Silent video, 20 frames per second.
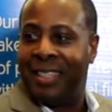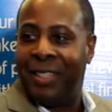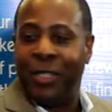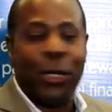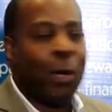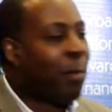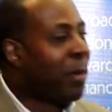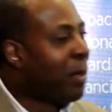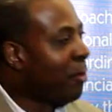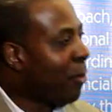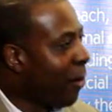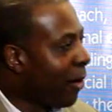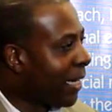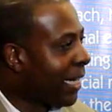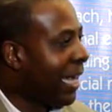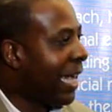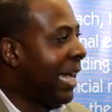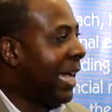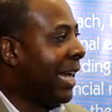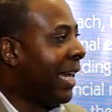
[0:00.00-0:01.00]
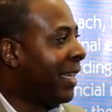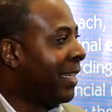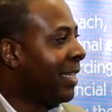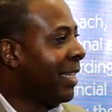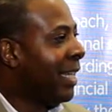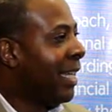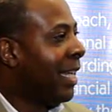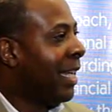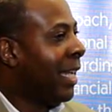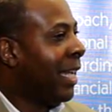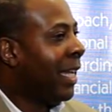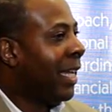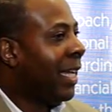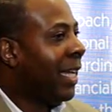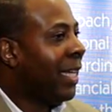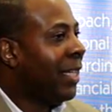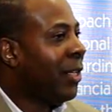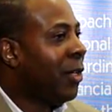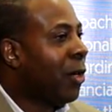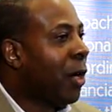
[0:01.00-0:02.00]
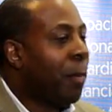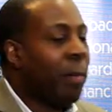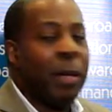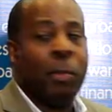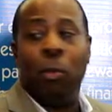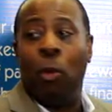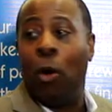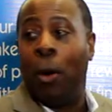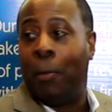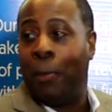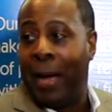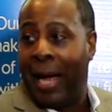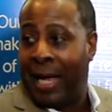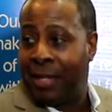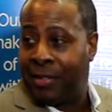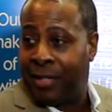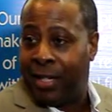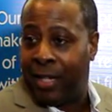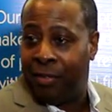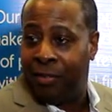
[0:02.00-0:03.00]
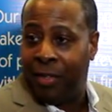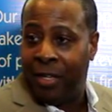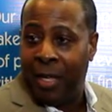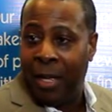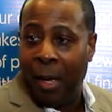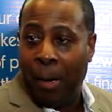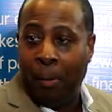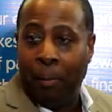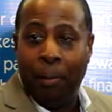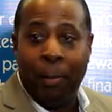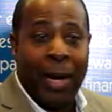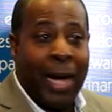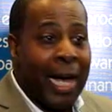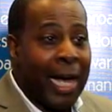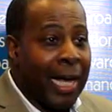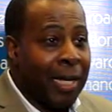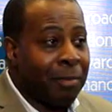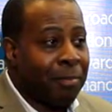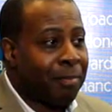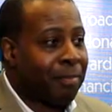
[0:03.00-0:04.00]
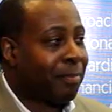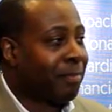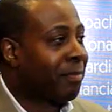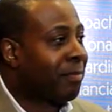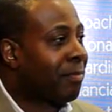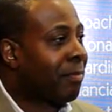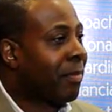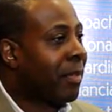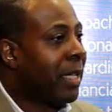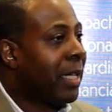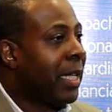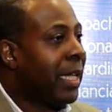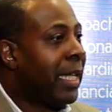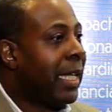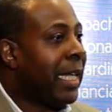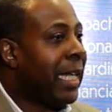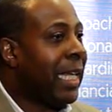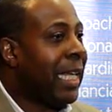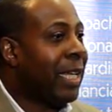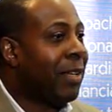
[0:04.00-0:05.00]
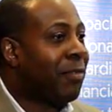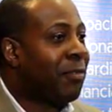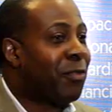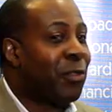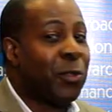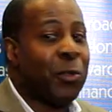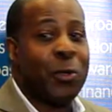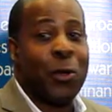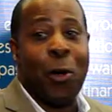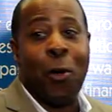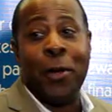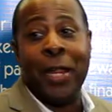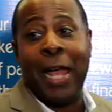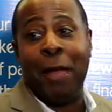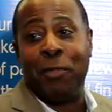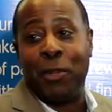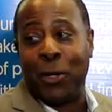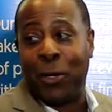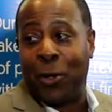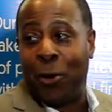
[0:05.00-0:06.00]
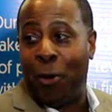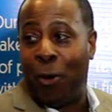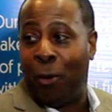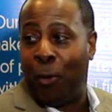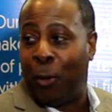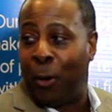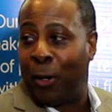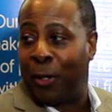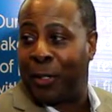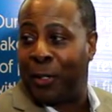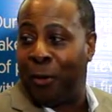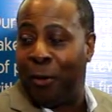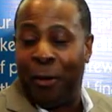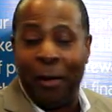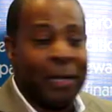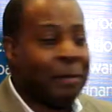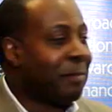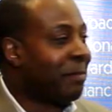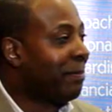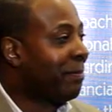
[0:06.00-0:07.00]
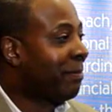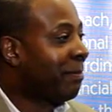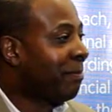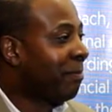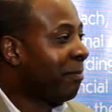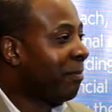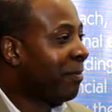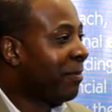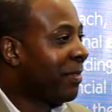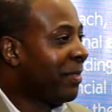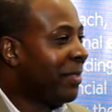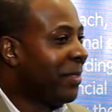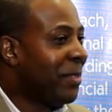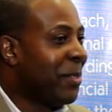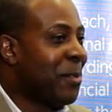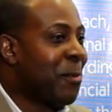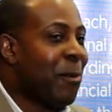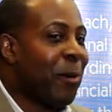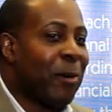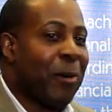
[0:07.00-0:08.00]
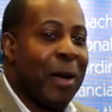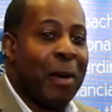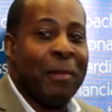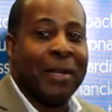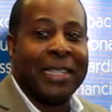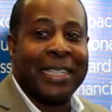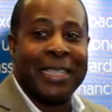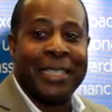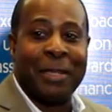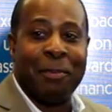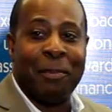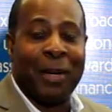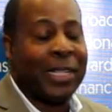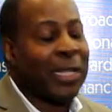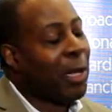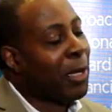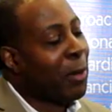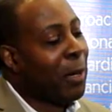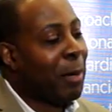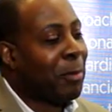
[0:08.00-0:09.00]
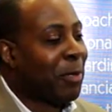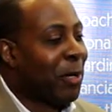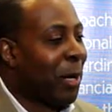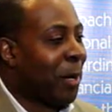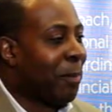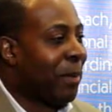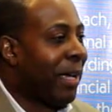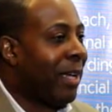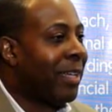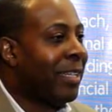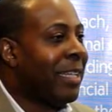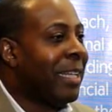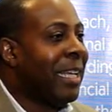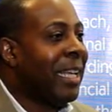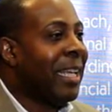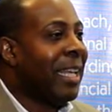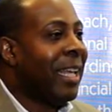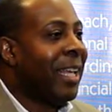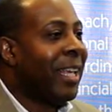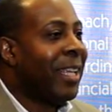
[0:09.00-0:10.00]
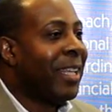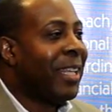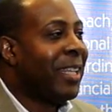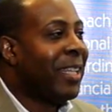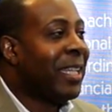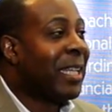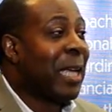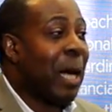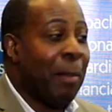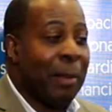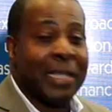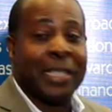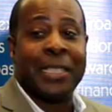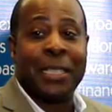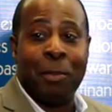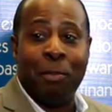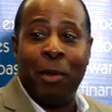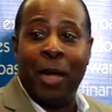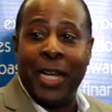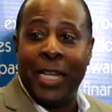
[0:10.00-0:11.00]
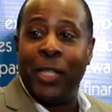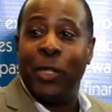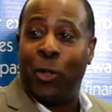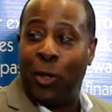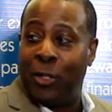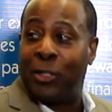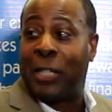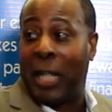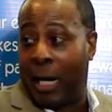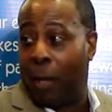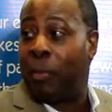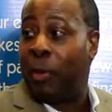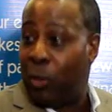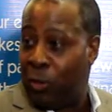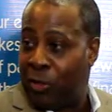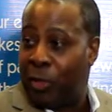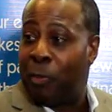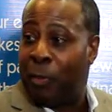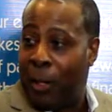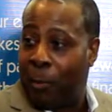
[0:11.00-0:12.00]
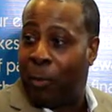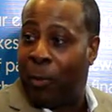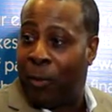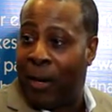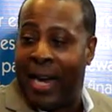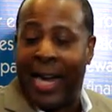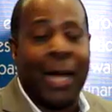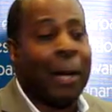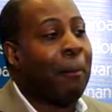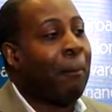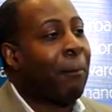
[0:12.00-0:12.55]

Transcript: You're going to be more kind. You're going to be more positive. But if you don't have your core worked on, you will come into some money. Y'all know what I'm talking about. You come into some money, you're going to start abusing people, right?